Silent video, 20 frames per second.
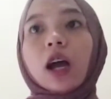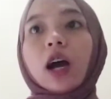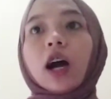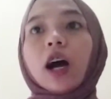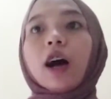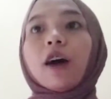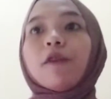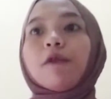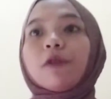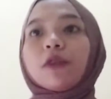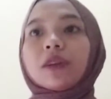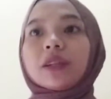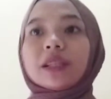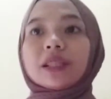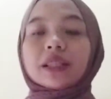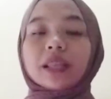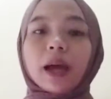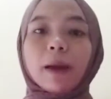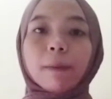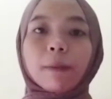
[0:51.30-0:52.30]
For this
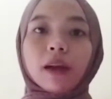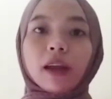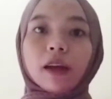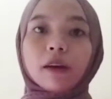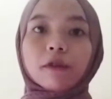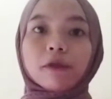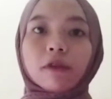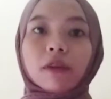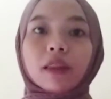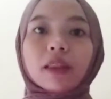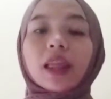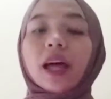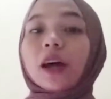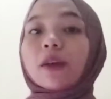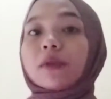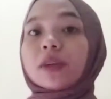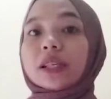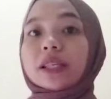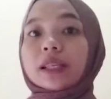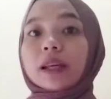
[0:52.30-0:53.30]
step, if
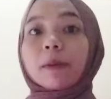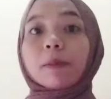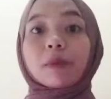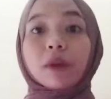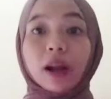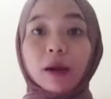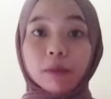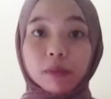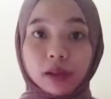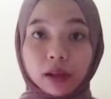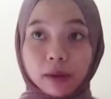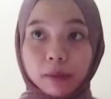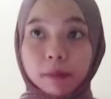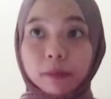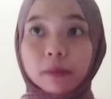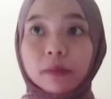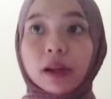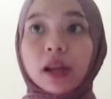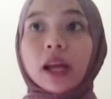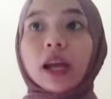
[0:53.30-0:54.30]
there is a
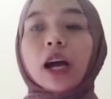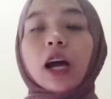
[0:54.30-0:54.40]
problem,